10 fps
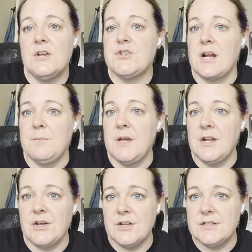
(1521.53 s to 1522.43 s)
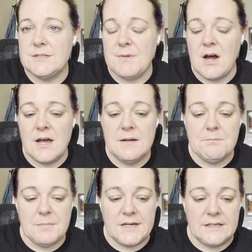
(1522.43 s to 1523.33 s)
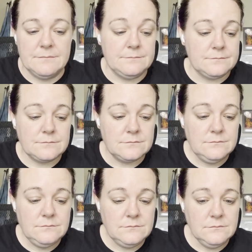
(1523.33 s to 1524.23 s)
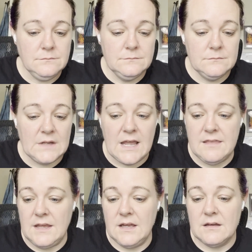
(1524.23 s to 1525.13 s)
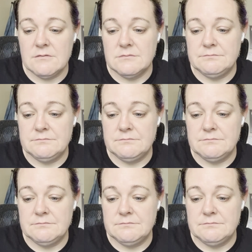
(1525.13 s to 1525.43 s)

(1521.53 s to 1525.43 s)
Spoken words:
try to be at a good spot. But I think